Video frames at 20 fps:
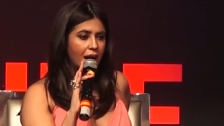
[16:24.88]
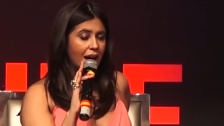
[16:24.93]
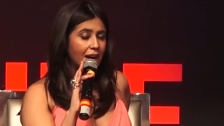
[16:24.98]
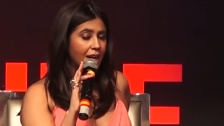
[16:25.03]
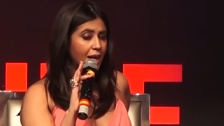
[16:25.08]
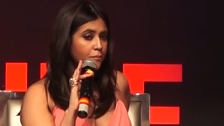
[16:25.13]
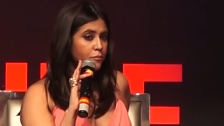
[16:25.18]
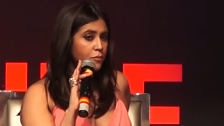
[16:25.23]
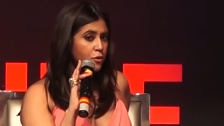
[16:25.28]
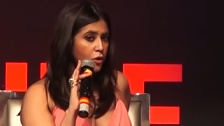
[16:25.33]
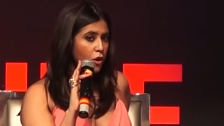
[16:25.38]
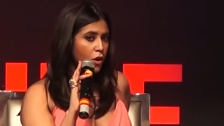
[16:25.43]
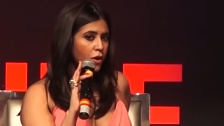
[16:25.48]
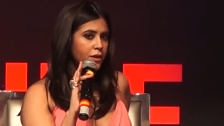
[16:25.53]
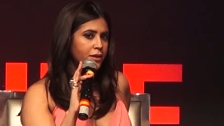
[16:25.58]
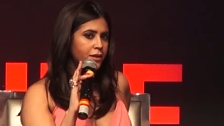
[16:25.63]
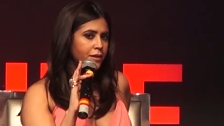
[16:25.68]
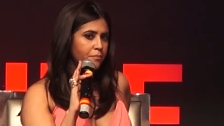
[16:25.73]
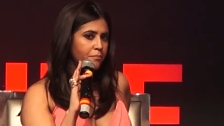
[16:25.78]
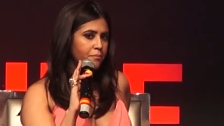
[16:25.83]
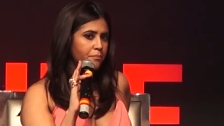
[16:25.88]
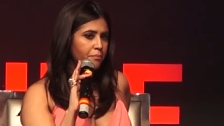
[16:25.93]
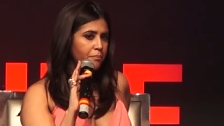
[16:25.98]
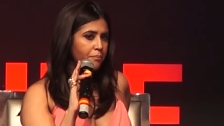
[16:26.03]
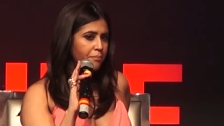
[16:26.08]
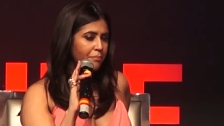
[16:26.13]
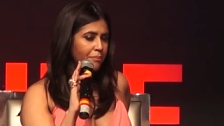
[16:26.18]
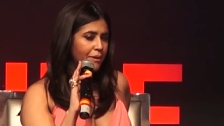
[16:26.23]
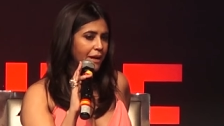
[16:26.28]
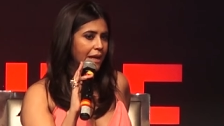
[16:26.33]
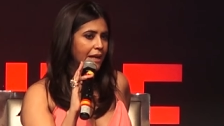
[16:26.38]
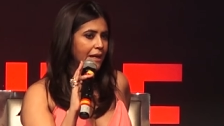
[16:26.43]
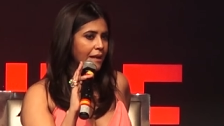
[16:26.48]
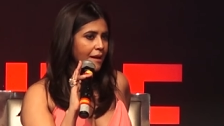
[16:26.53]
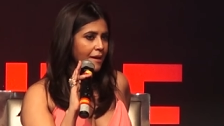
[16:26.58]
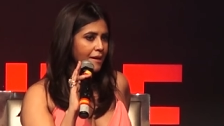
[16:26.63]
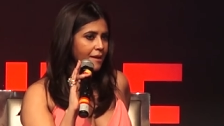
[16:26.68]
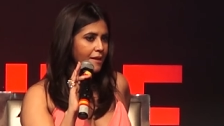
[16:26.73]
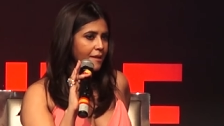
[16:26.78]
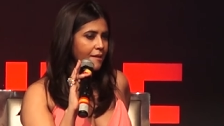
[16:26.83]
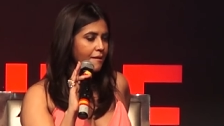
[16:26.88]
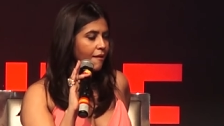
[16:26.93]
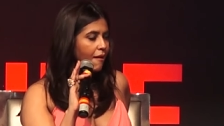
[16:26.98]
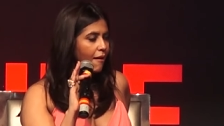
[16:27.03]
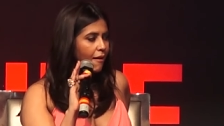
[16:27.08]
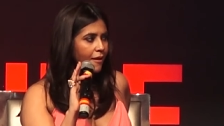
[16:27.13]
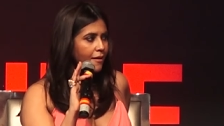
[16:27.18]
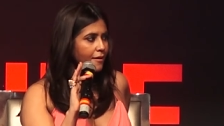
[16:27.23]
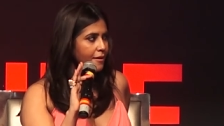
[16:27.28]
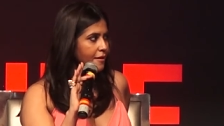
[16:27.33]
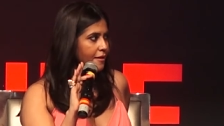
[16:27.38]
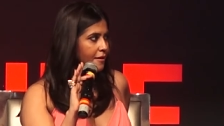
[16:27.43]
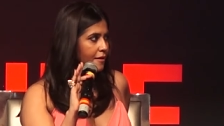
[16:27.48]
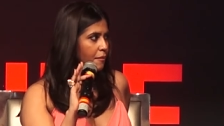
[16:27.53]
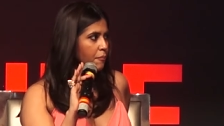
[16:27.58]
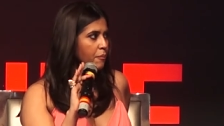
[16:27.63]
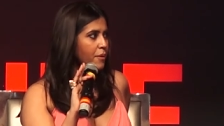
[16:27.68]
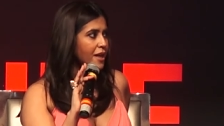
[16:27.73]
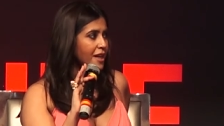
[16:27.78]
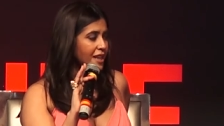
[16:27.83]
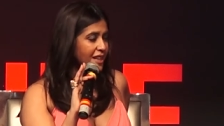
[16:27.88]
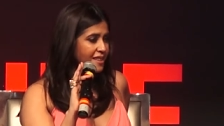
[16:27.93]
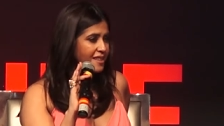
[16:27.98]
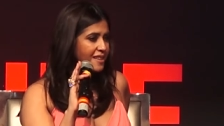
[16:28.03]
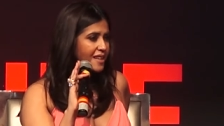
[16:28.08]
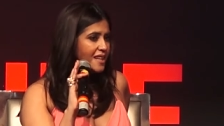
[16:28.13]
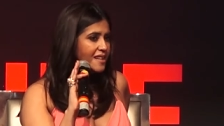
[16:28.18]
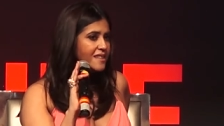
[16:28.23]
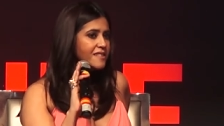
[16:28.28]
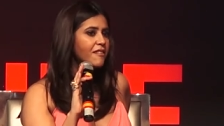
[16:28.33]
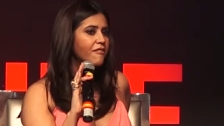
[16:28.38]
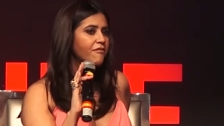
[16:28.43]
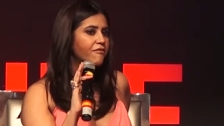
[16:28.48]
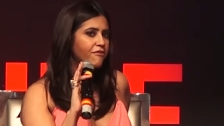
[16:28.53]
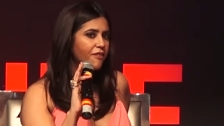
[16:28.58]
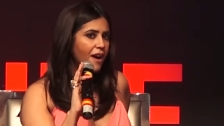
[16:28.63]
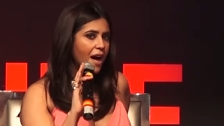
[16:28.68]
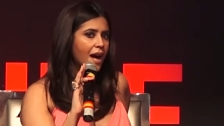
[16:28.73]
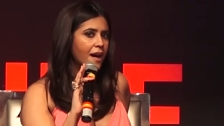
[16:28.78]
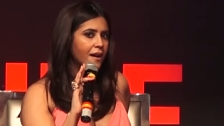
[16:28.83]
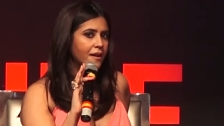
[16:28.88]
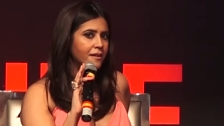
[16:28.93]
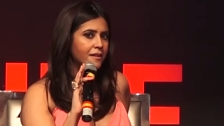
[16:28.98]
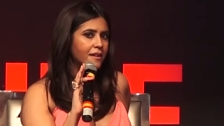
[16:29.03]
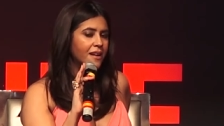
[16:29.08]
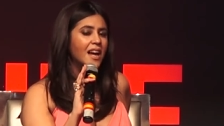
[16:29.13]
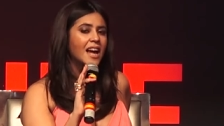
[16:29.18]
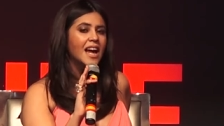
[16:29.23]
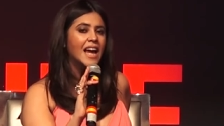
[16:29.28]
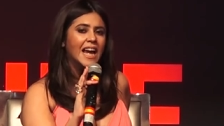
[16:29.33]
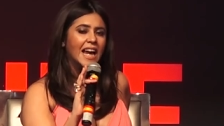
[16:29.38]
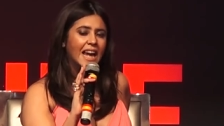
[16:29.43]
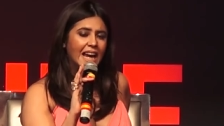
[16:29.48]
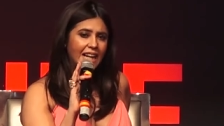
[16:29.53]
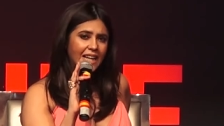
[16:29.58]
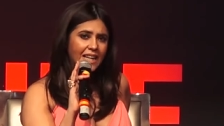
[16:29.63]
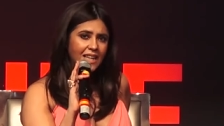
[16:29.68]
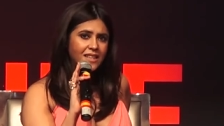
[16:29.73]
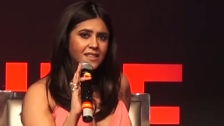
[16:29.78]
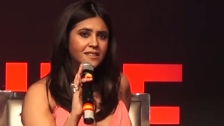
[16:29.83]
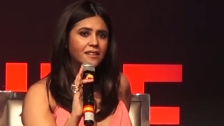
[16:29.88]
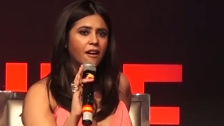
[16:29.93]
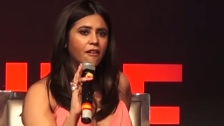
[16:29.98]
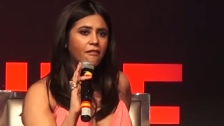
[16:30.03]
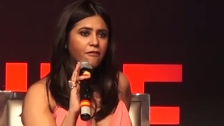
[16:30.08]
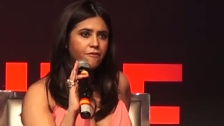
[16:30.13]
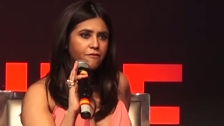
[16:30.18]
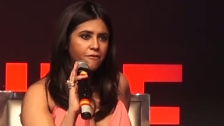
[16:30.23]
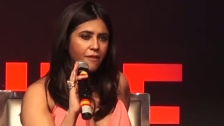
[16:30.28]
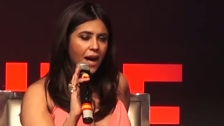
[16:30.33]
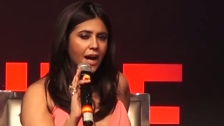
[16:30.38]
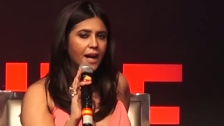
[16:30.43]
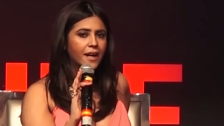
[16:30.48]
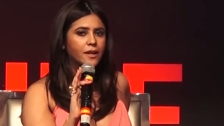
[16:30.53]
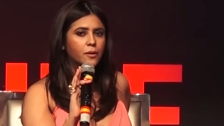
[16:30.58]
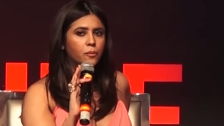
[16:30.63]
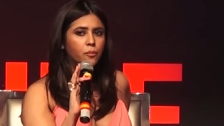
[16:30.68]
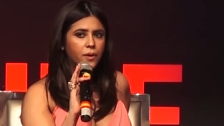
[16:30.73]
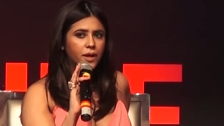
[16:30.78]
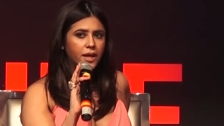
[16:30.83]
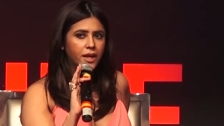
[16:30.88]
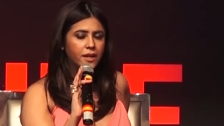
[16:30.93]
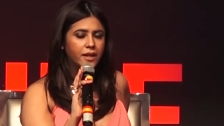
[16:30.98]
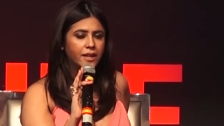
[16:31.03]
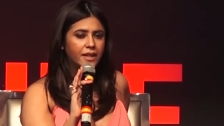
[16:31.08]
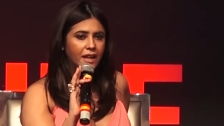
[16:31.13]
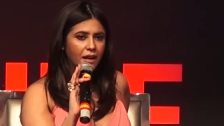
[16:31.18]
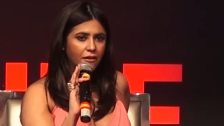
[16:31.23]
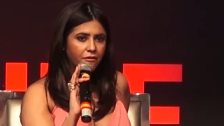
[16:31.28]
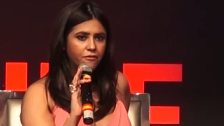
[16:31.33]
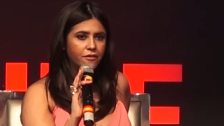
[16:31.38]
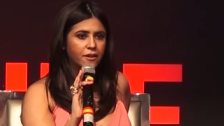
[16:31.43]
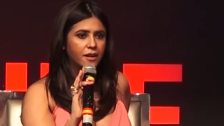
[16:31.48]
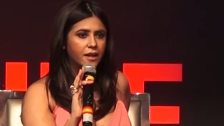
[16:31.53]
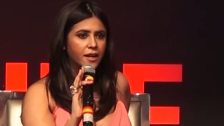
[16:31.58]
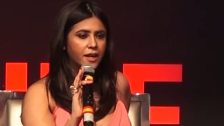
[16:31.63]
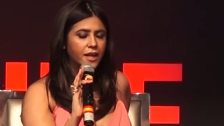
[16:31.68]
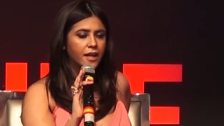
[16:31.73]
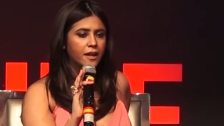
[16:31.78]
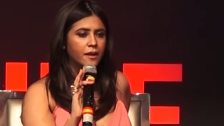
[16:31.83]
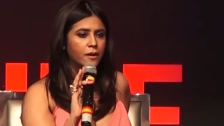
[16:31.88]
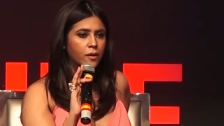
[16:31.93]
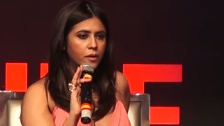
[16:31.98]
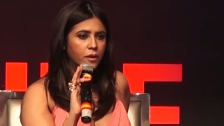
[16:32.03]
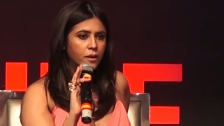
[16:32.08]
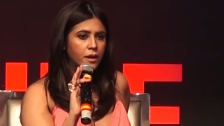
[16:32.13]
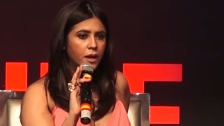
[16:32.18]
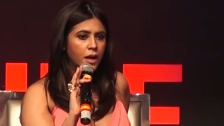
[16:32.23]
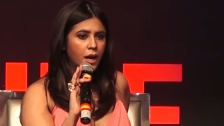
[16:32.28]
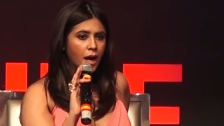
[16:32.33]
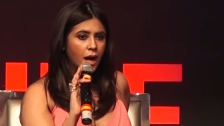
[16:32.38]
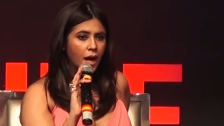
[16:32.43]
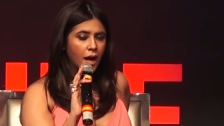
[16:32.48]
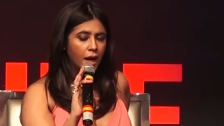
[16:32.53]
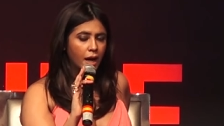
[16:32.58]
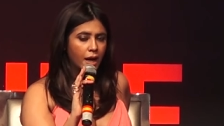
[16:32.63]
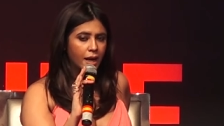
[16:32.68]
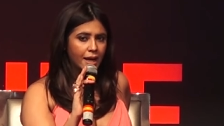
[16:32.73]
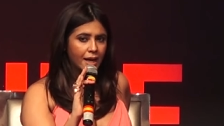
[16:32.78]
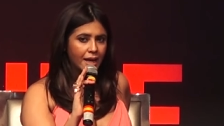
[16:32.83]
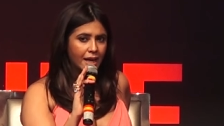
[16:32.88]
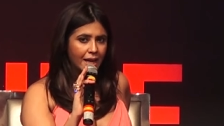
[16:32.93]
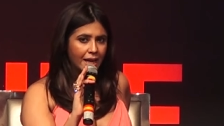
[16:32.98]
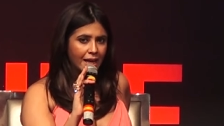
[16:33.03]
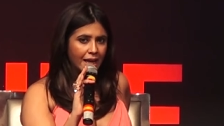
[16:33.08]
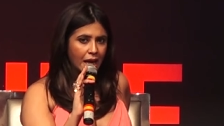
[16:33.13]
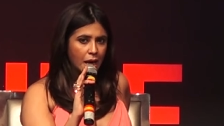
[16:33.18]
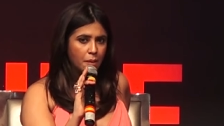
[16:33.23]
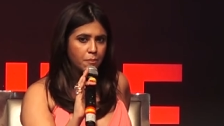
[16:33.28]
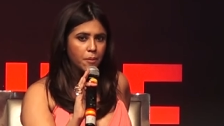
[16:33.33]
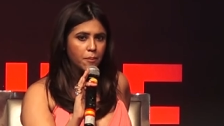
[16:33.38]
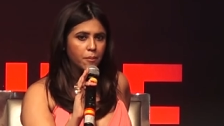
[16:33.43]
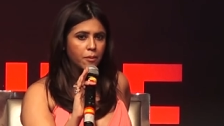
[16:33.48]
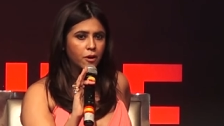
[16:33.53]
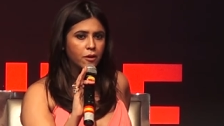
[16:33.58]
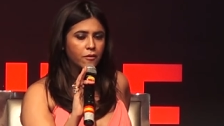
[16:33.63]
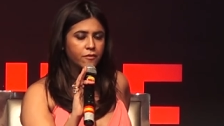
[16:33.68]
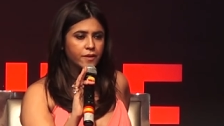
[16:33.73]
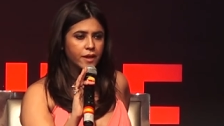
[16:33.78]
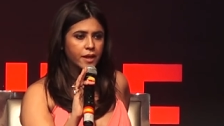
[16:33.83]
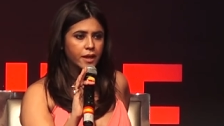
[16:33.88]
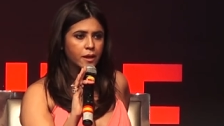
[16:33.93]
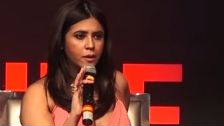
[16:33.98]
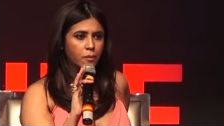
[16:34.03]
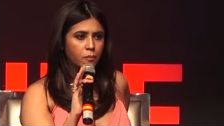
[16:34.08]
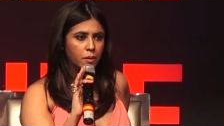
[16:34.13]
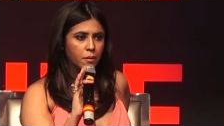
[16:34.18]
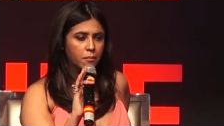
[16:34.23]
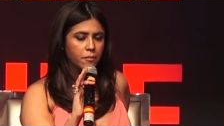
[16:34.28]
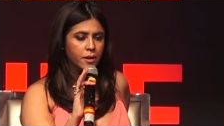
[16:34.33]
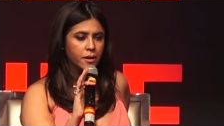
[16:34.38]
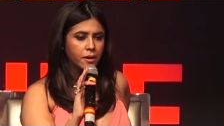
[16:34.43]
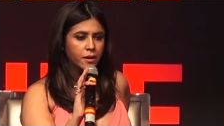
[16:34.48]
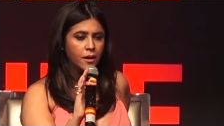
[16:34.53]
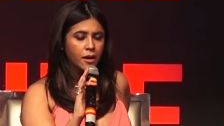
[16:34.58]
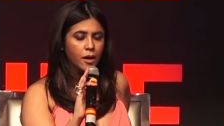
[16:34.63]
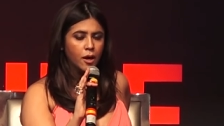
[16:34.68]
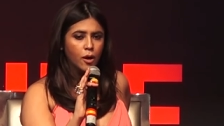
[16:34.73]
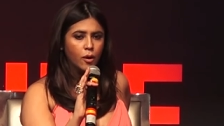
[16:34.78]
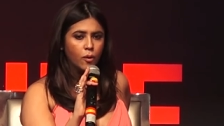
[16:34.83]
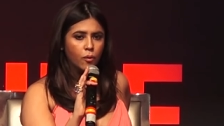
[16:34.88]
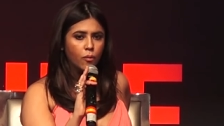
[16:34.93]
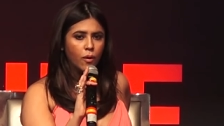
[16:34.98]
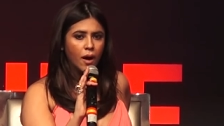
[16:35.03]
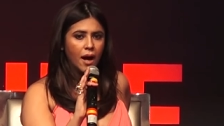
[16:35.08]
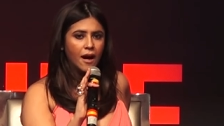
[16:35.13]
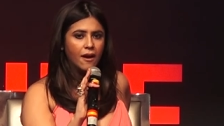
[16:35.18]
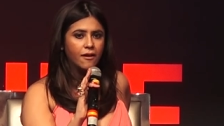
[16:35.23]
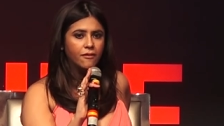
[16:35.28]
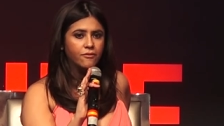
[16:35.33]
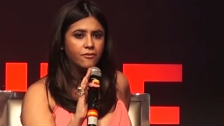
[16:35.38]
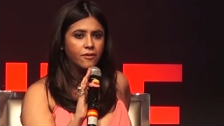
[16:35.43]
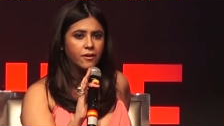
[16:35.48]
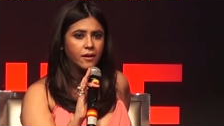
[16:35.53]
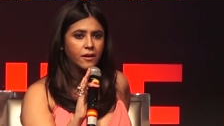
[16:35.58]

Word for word: and I'm not playing any card here, but mm. it is a fact. It is about work, right? It is a fact. We definitely are not capable of taking women who have